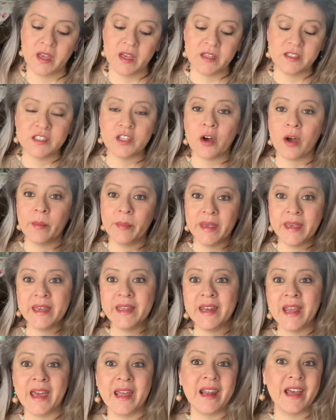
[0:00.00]
So I'm
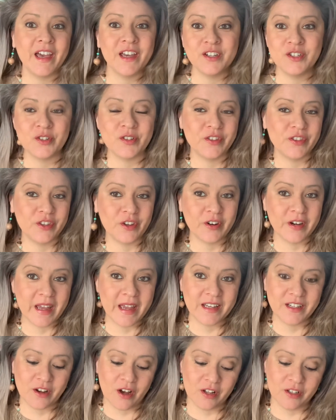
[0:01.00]
in at
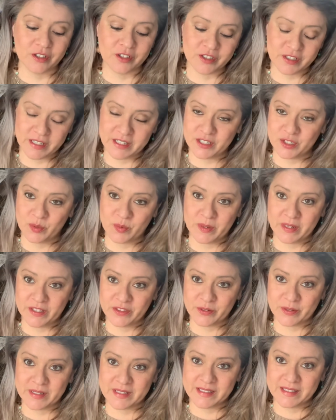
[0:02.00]

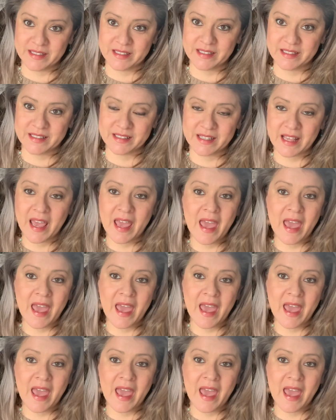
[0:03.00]
$138.23